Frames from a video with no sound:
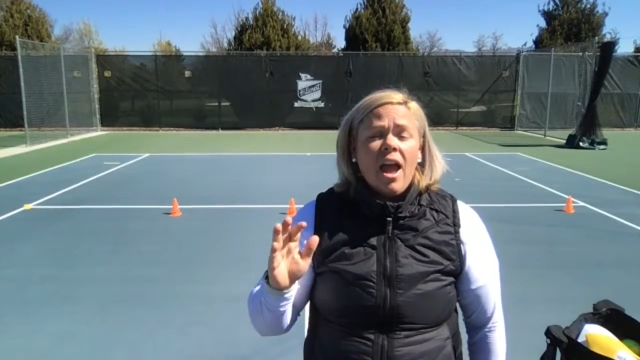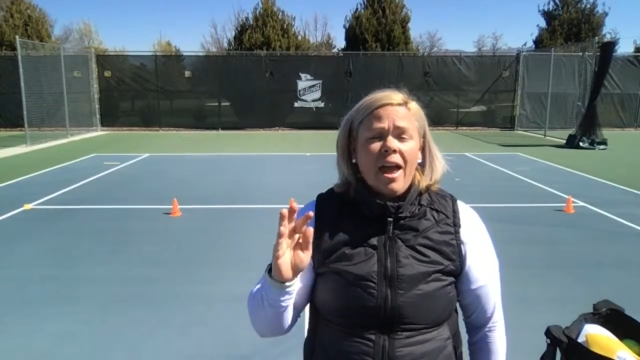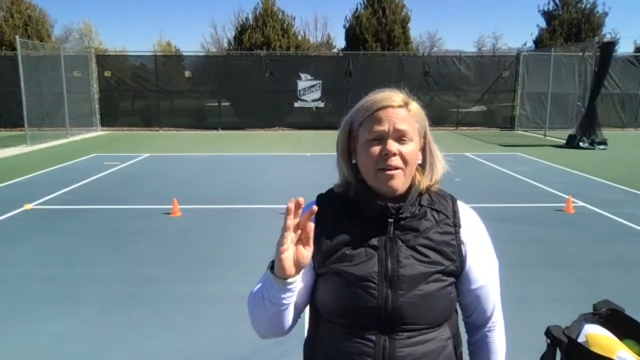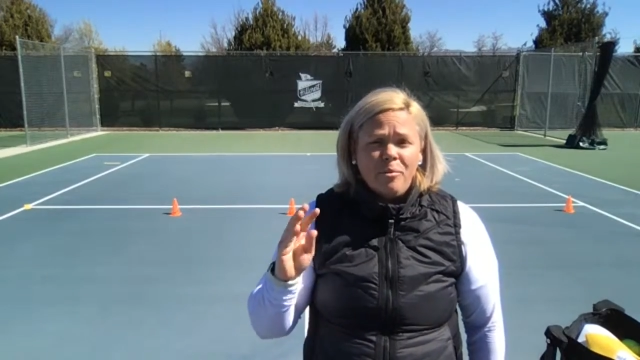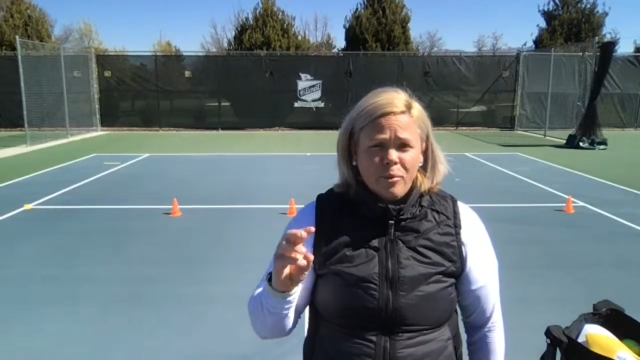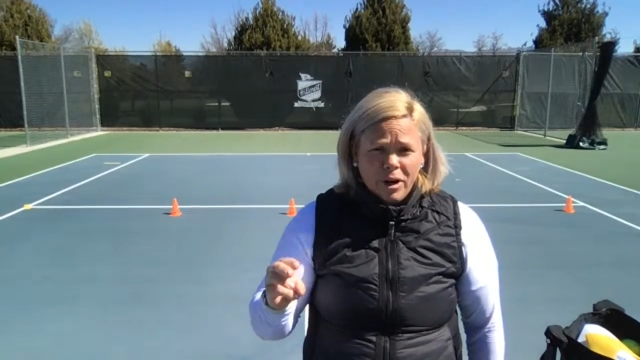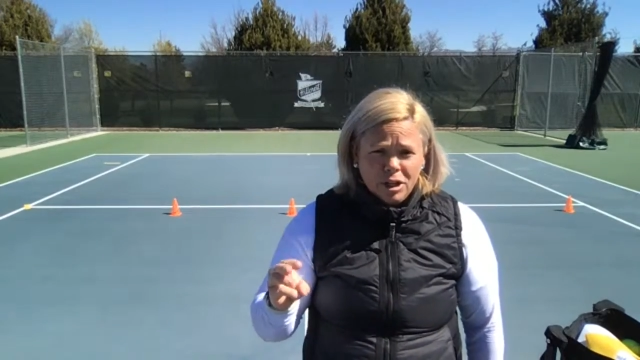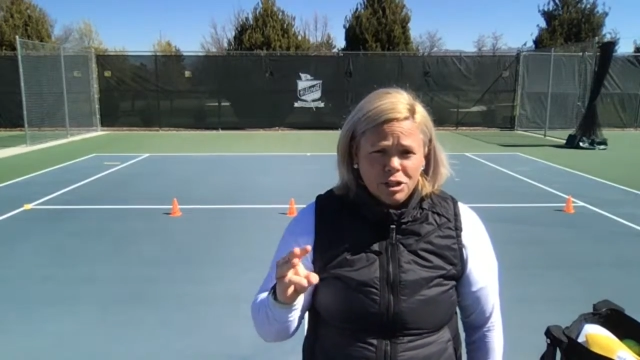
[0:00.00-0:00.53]

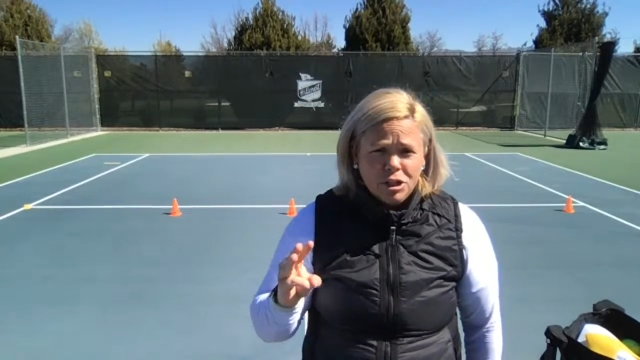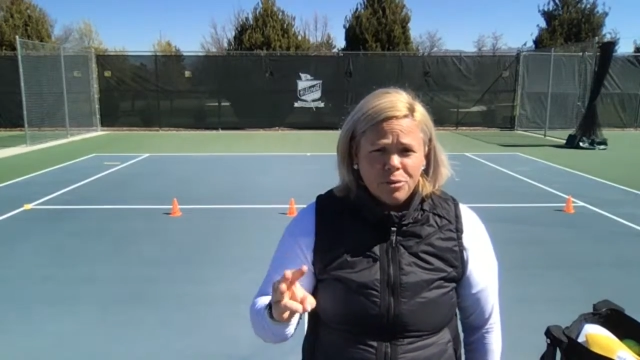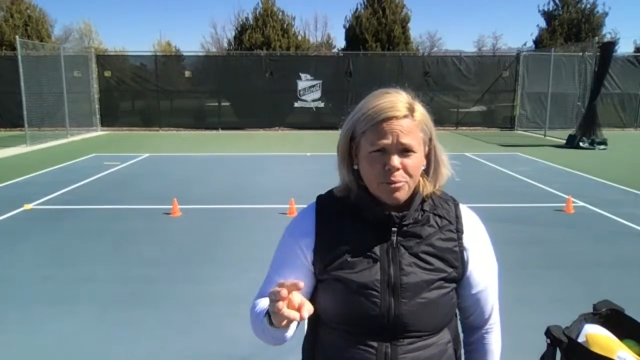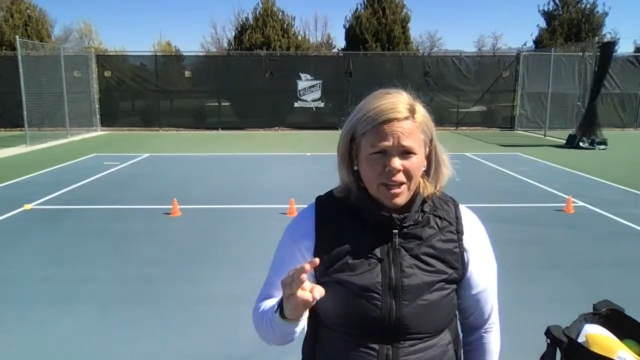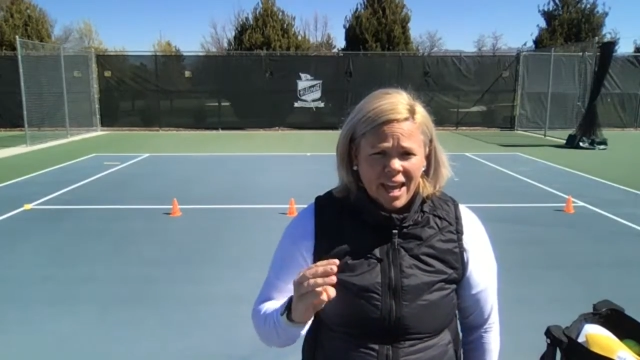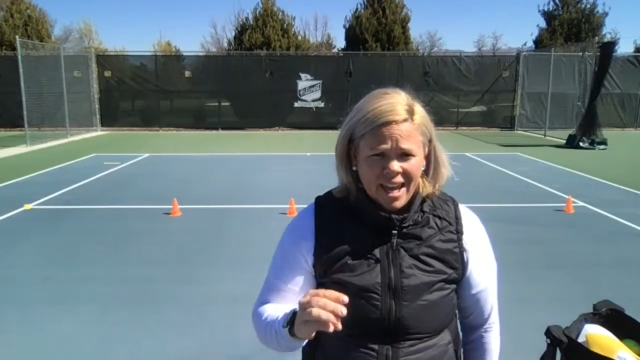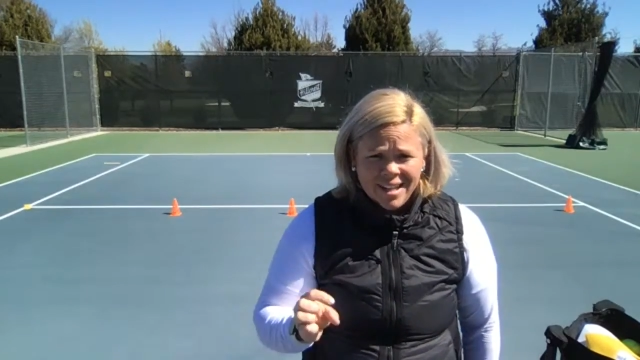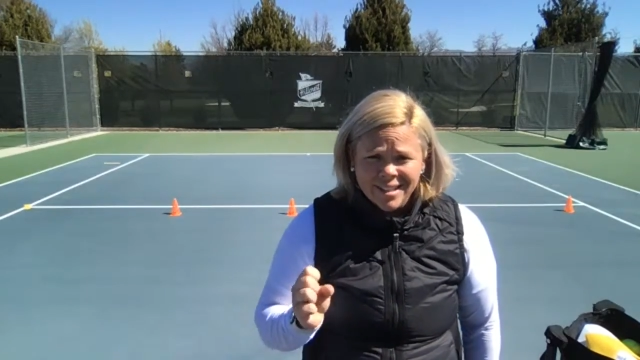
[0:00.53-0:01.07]
and where should
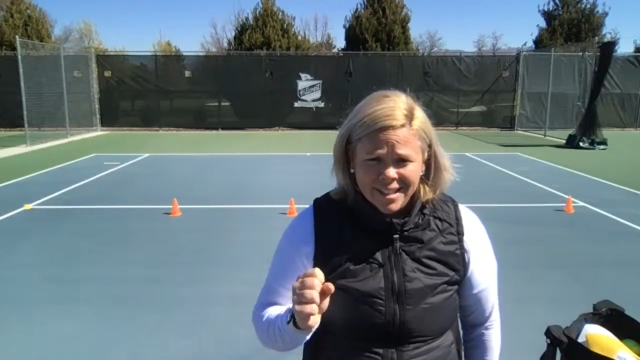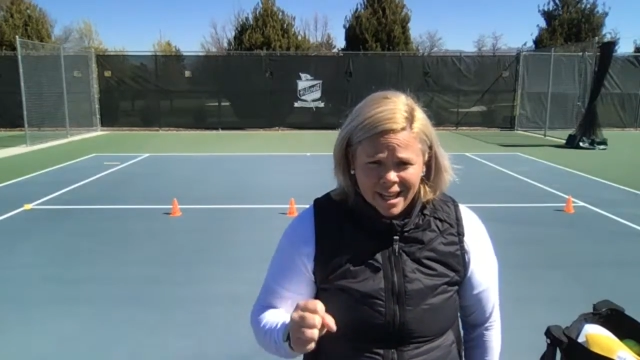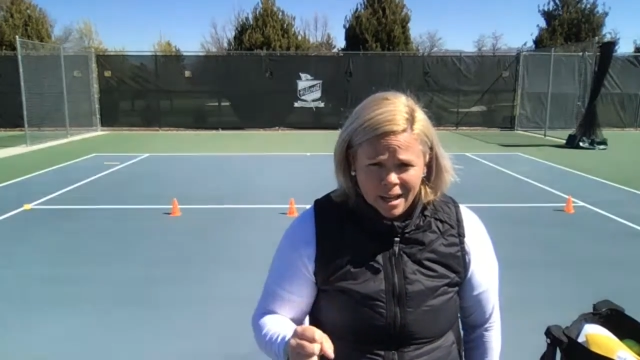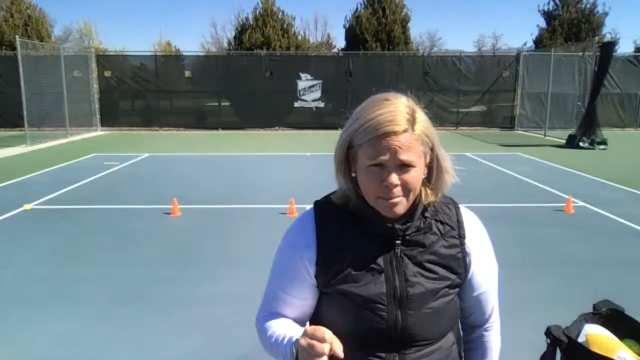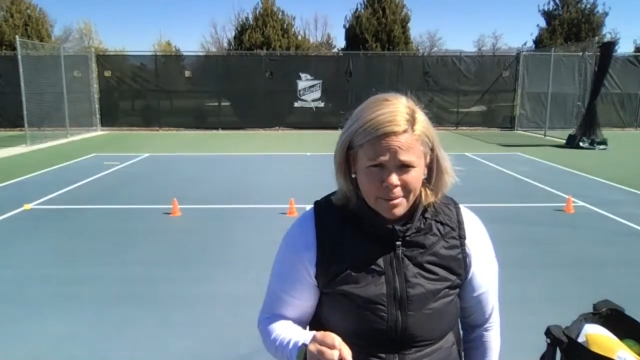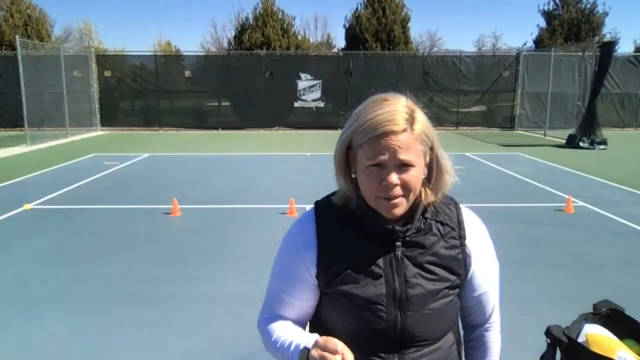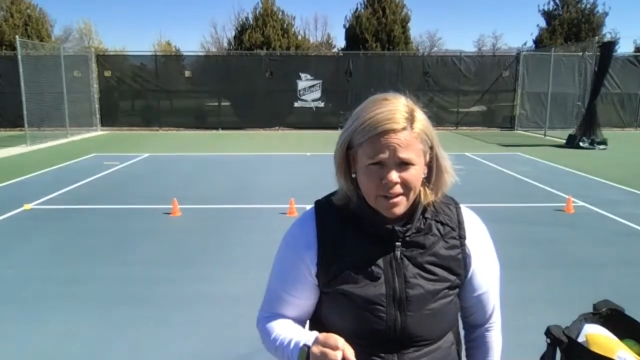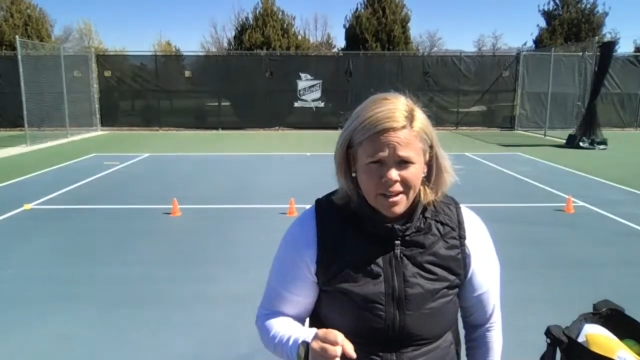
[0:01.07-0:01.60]
we end
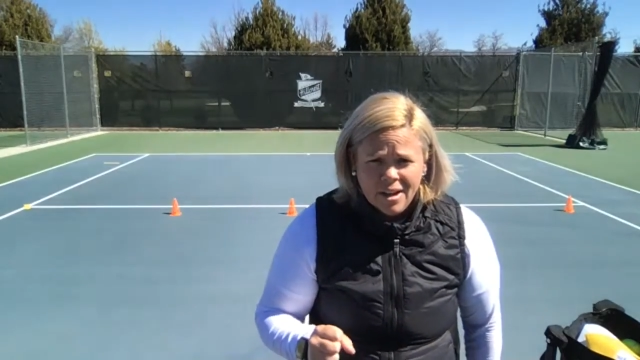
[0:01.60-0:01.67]
up?